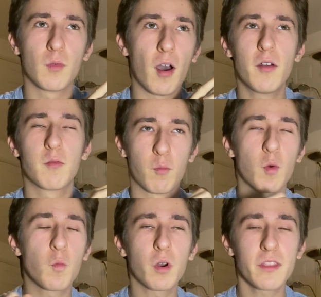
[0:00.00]

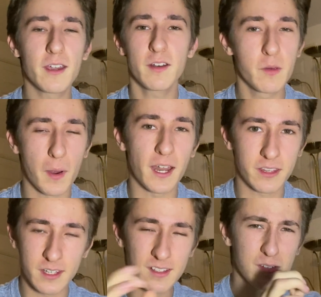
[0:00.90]
one of the only bad
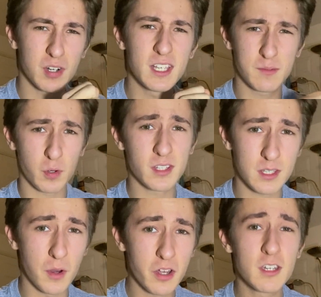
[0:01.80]
things that really springs
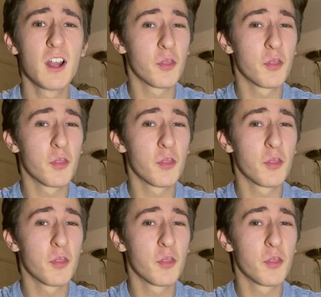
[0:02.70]
to mind.